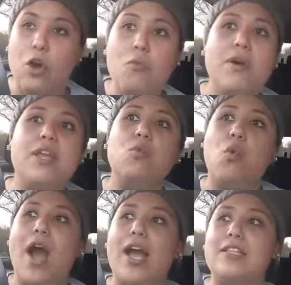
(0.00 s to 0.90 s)
Nobody
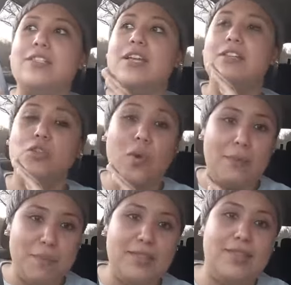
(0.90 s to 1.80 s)
wants to
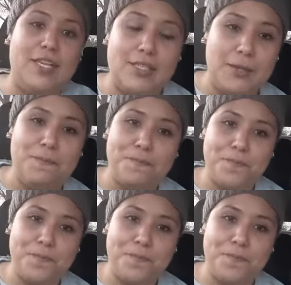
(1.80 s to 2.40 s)
admit this.